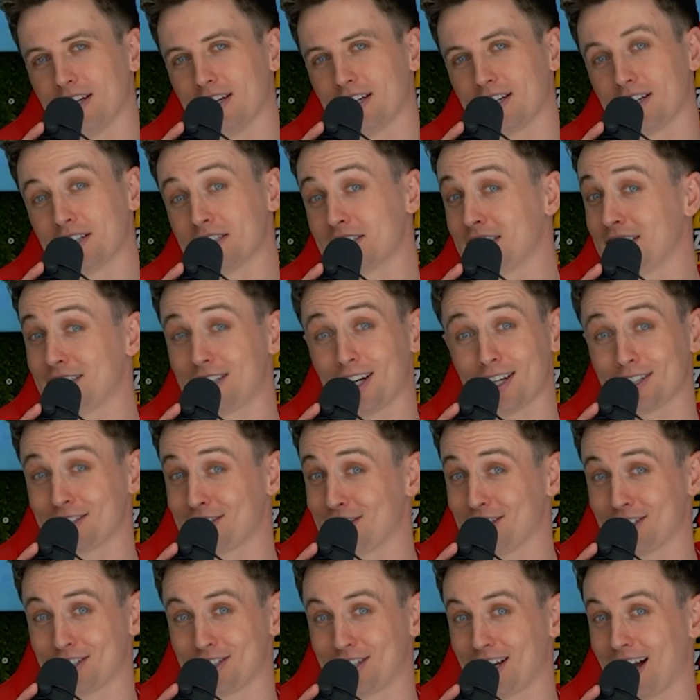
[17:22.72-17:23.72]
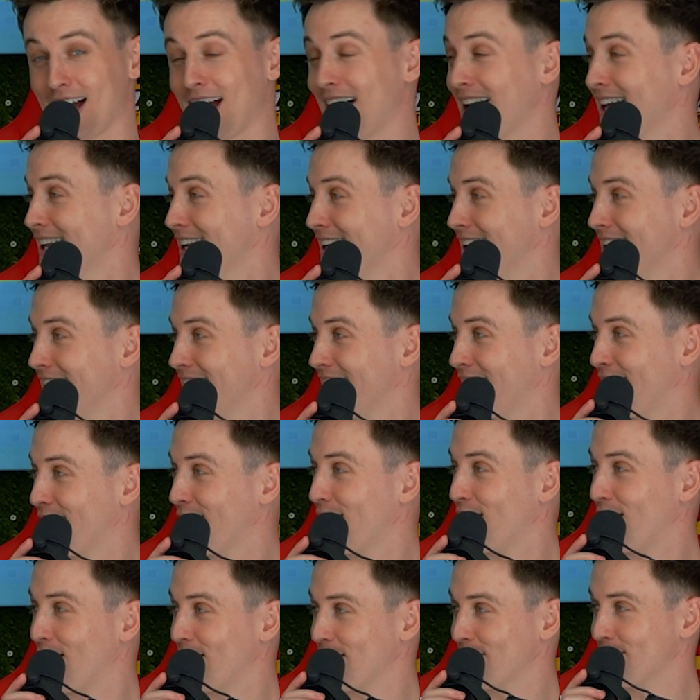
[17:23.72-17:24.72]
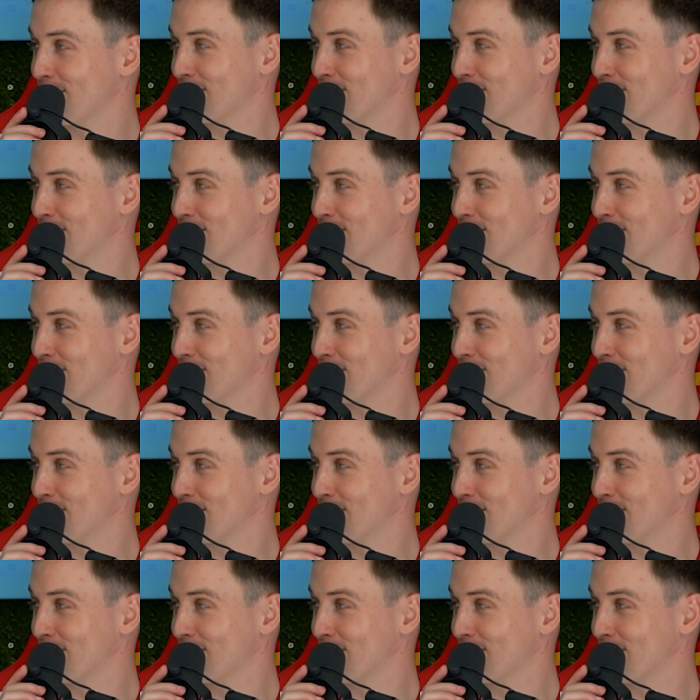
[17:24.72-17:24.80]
he? Because he does just chat a lot,